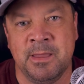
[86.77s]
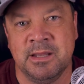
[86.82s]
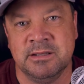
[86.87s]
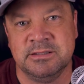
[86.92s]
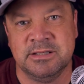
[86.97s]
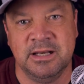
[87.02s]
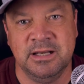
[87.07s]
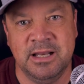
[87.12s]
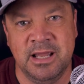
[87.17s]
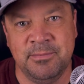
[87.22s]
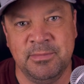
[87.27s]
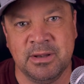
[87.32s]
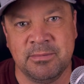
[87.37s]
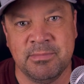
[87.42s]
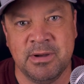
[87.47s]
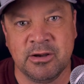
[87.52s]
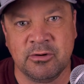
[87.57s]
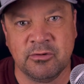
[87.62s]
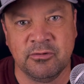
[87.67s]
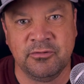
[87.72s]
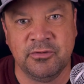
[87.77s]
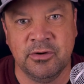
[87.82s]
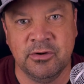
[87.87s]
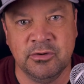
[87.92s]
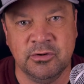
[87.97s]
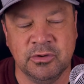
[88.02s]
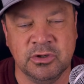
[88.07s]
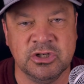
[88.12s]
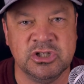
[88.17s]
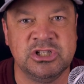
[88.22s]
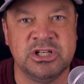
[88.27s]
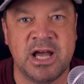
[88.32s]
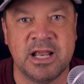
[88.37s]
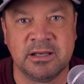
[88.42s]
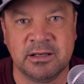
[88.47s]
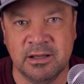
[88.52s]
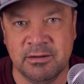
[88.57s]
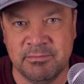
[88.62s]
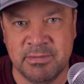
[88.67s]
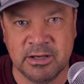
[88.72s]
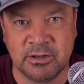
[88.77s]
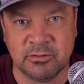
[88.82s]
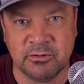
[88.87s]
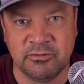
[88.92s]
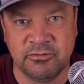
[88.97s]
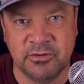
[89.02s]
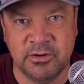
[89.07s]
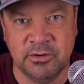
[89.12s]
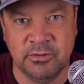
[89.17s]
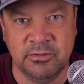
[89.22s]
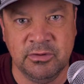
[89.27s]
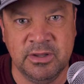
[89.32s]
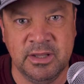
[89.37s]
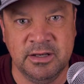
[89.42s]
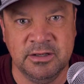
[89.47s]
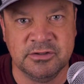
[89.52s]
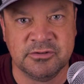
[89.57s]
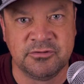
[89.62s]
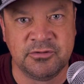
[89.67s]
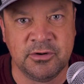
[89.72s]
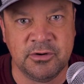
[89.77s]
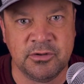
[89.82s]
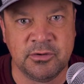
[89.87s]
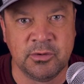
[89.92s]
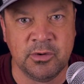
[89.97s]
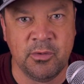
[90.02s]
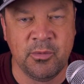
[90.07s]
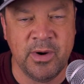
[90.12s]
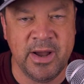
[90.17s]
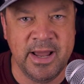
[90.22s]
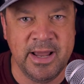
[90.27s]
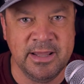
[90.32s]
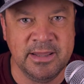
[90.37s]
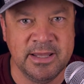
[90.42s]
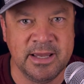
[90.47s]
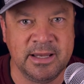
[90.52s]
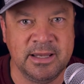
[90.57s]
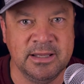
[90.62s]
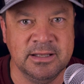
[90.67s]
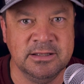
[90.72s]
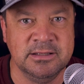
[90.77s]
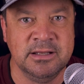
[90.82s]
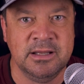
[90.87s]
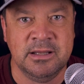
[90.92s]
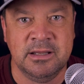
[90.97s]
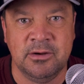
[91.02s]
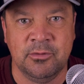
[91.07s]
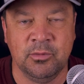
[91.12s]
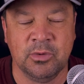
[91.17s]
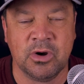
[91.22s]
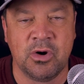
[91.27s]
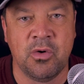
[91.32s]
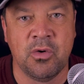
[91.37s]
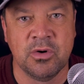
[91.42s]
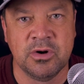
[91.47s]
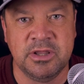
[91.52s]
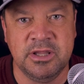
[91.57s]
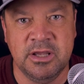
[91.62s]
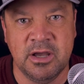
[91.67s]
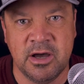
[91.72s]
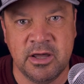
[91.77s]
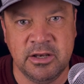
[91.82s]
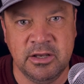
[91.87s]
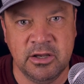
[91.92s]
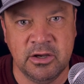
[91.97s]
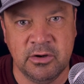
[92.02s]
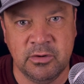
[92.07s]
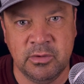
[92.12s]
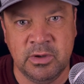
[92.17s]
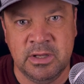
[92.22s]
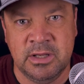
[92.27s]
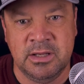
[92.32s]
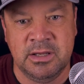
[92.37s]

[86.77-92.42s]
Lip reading: dynamic microphone or a shotgun microphone that is further away that can record the audio